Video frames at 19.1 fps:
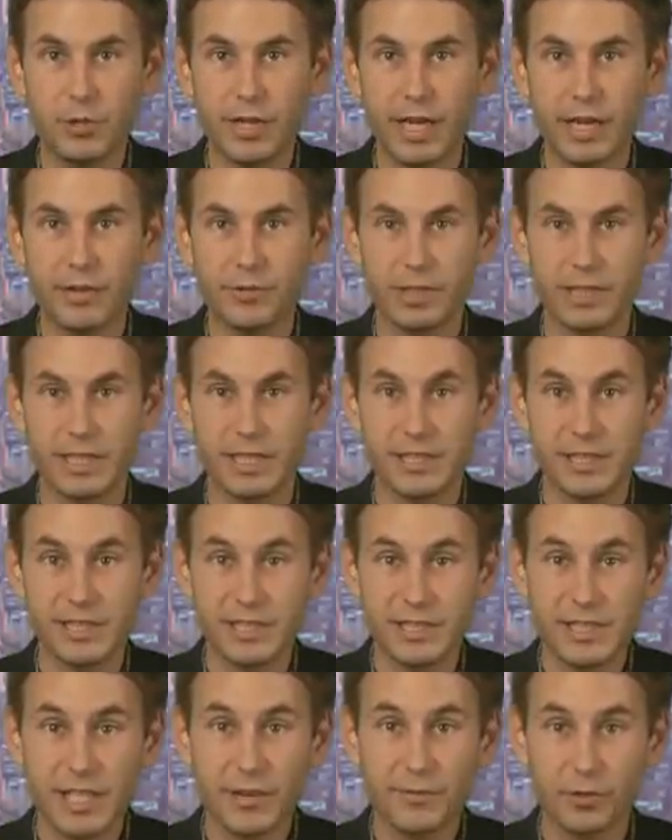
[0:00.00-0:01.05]
UK released
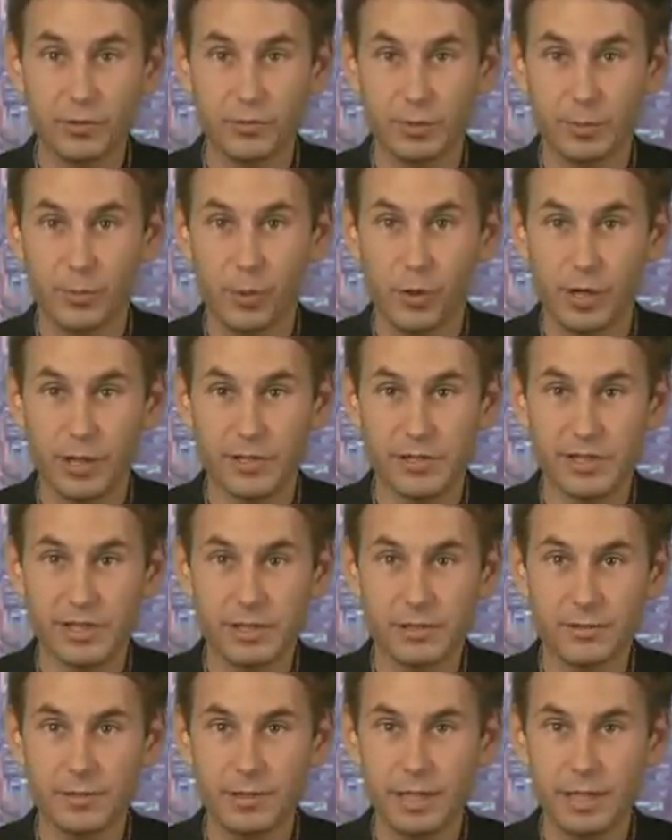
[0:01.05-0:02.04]
several reports.